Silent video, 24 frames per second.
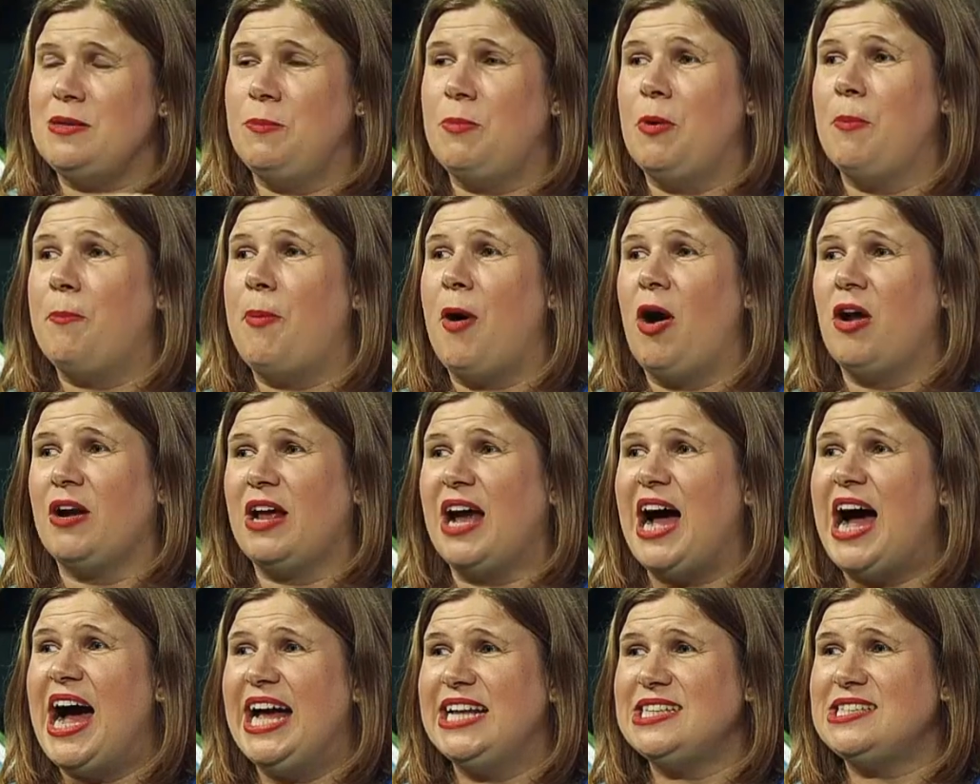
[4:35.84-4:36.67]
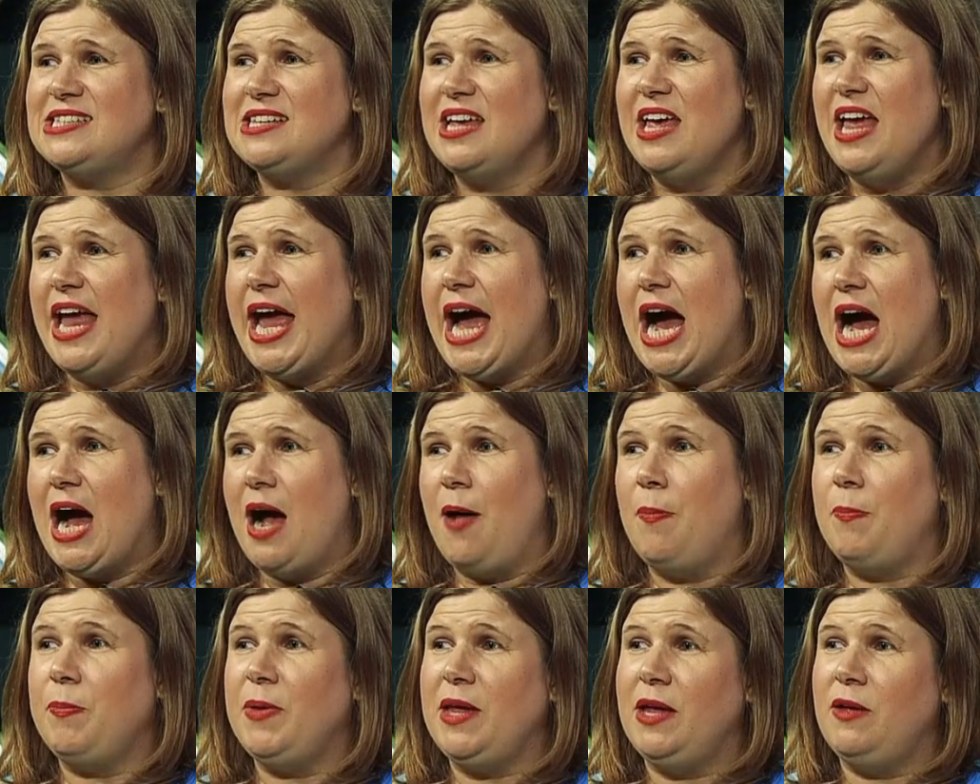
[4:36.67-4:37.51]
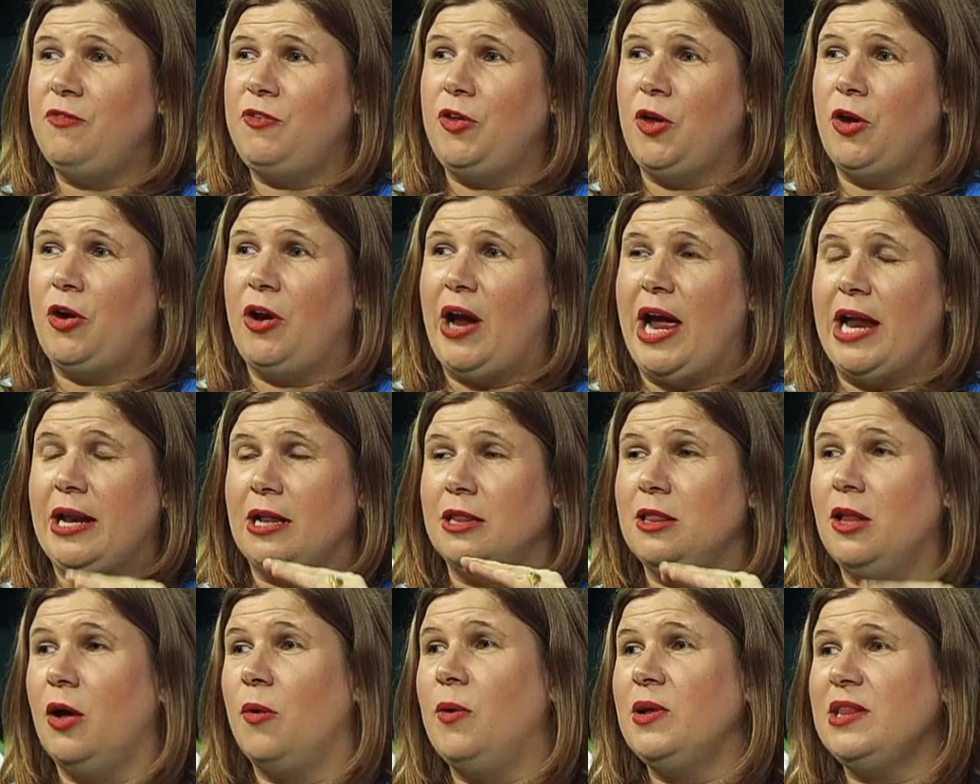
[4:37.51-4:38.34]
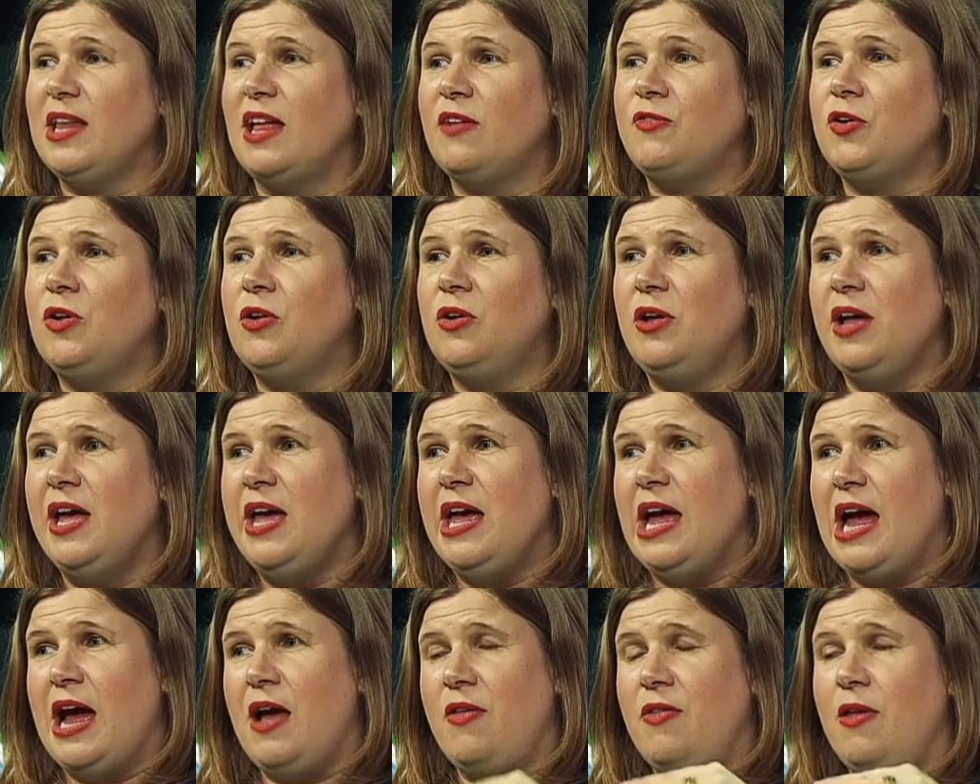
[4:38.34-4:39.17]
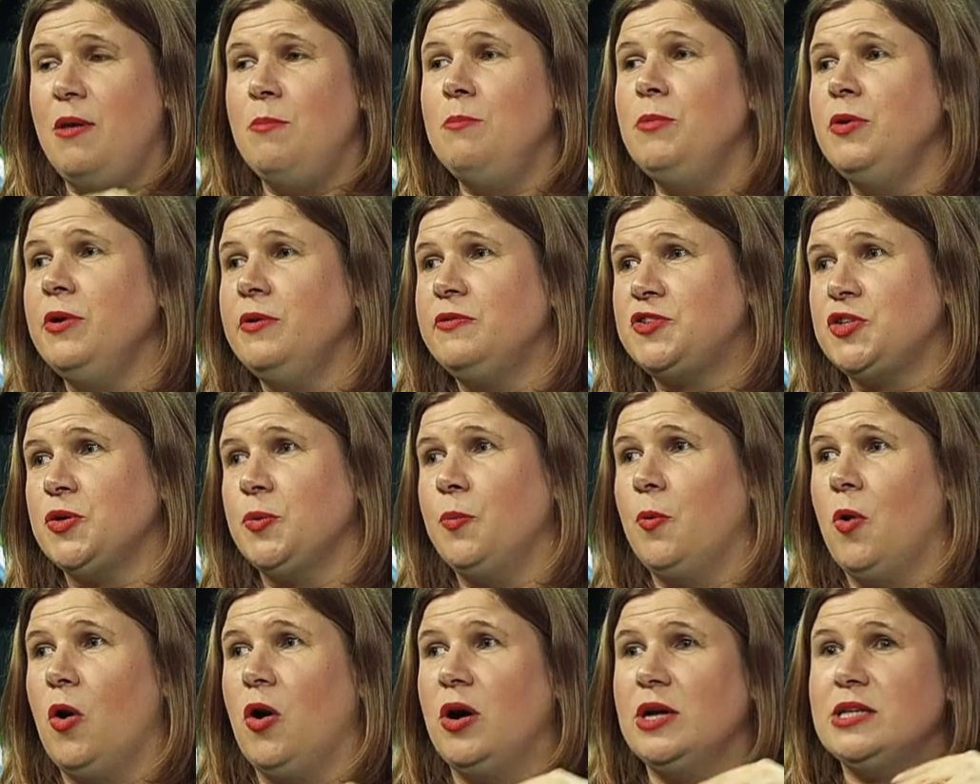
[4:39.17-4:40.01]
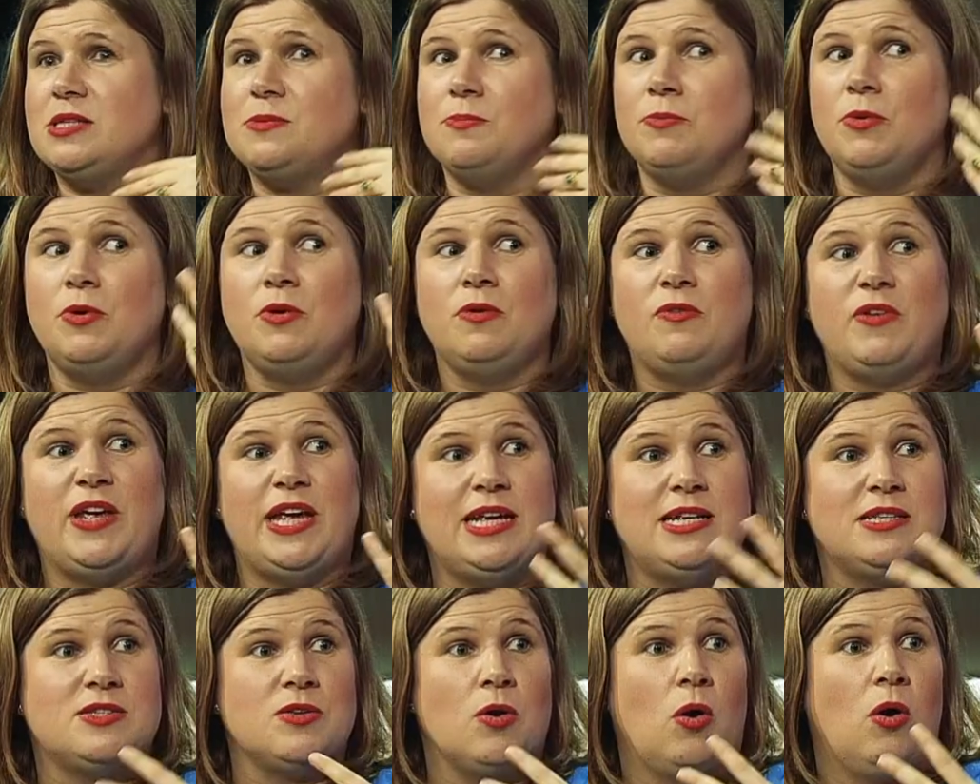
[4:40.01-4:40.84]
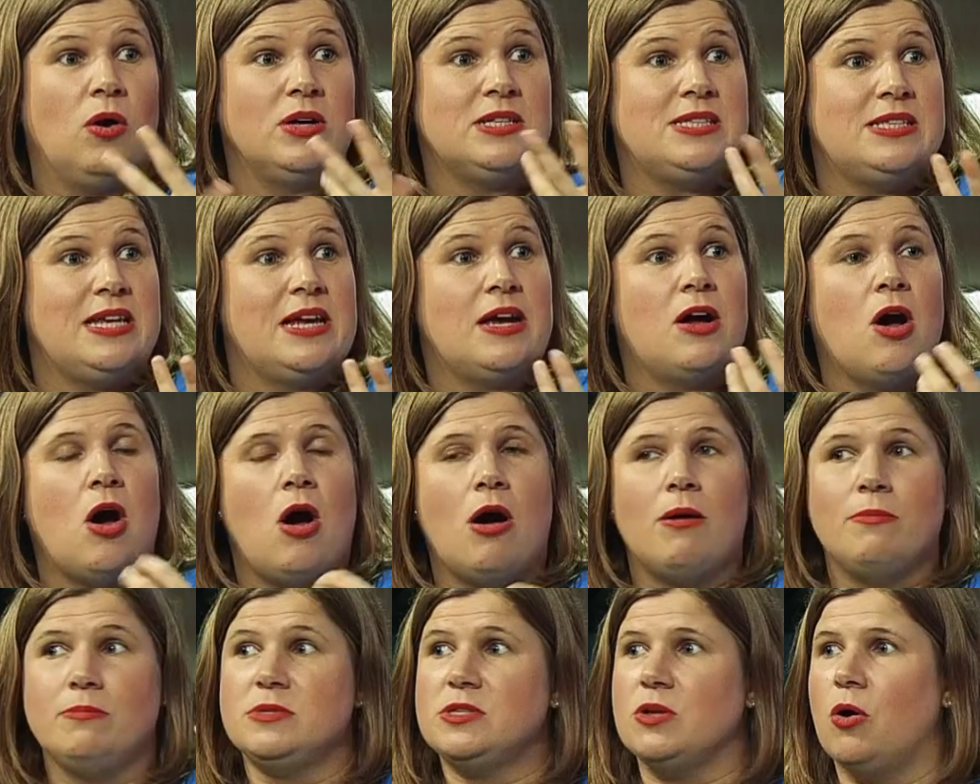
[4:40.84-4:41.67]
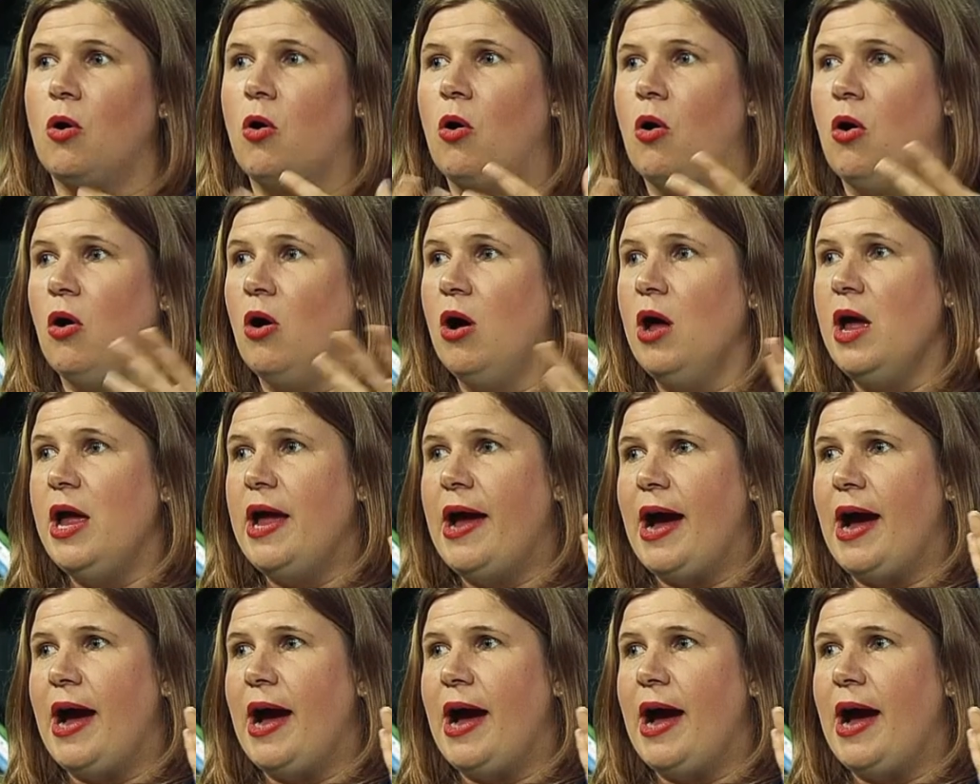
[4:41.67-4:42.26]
simple podcasts if you're at a lower level and then move towards movies or sitcoms or